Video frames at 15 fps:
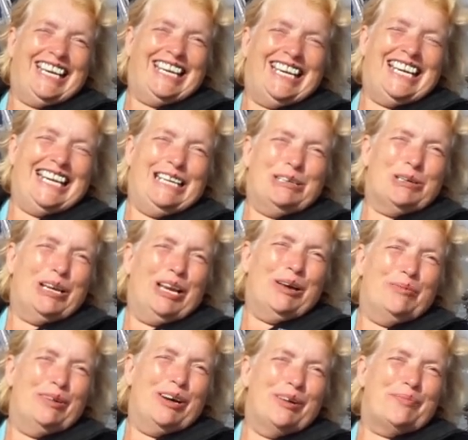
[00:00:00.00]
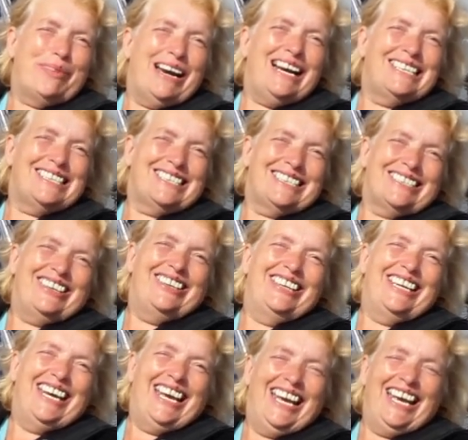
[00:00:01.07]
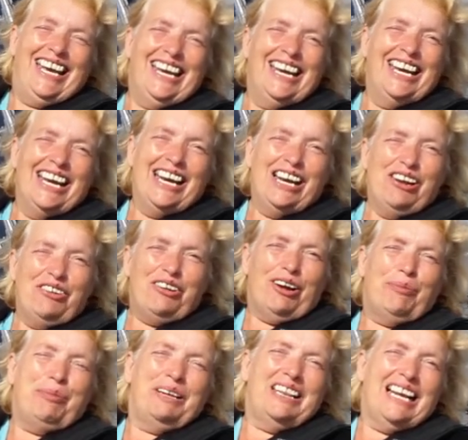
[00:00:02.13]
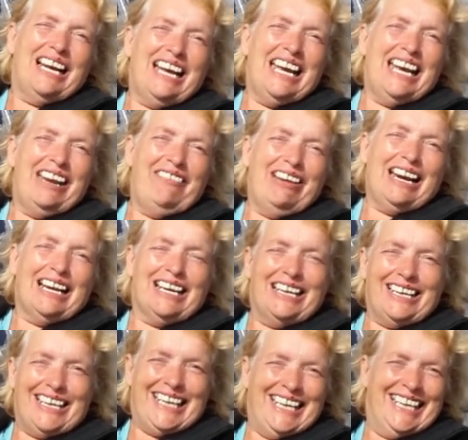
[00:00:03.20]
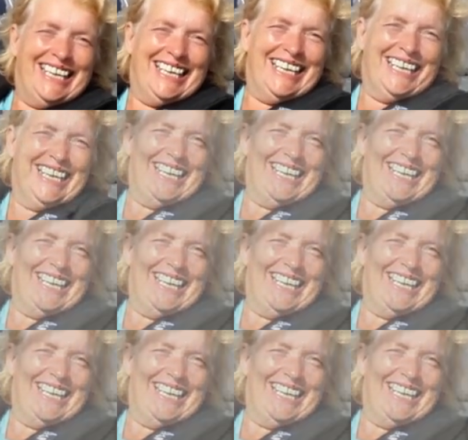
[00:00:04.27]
we need a lot more practice on the uh, dropping that air anchor.